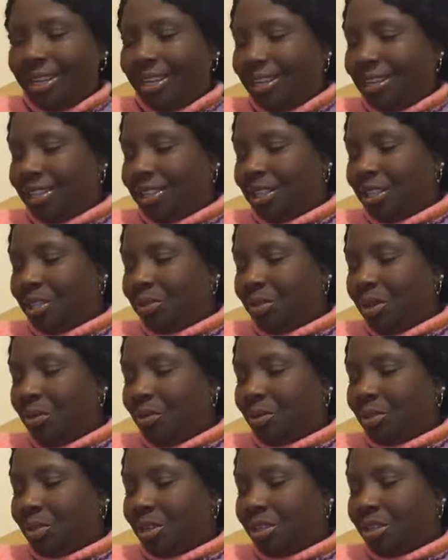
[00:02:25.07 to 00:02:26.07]
It is well
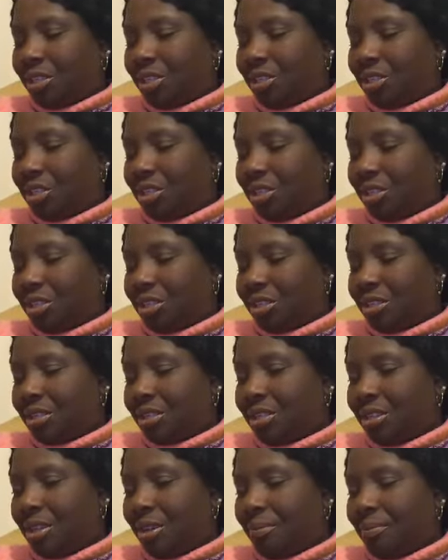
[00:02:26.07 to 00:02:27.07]
with us in Jesus'
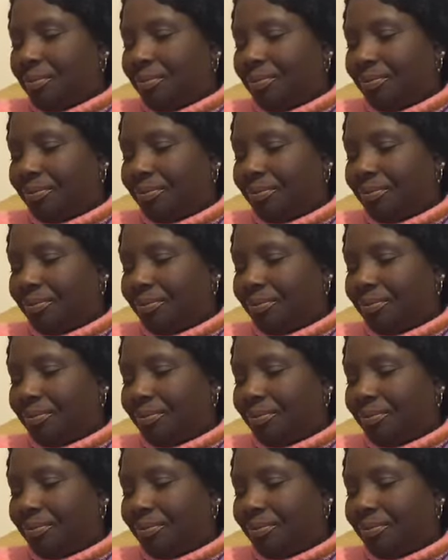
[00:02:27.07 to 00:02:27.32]
name.